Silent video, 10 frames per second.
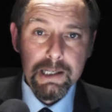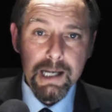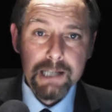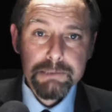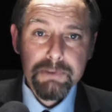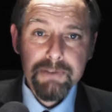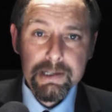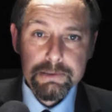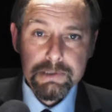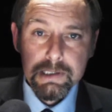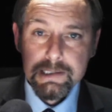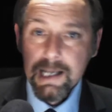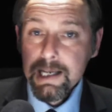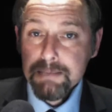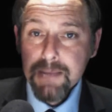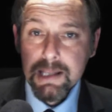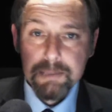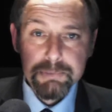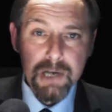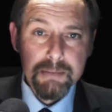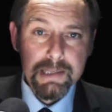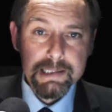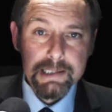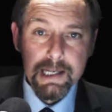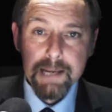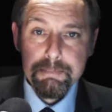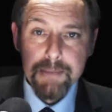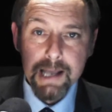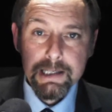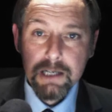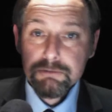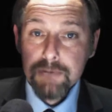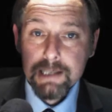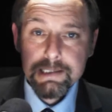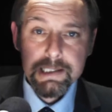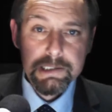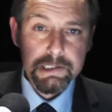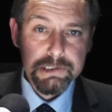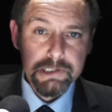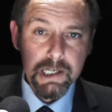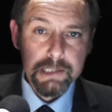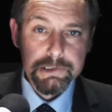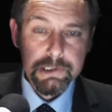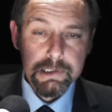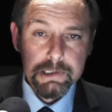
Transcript: has revealed that he met the Prime Minister in May and raised his concerns.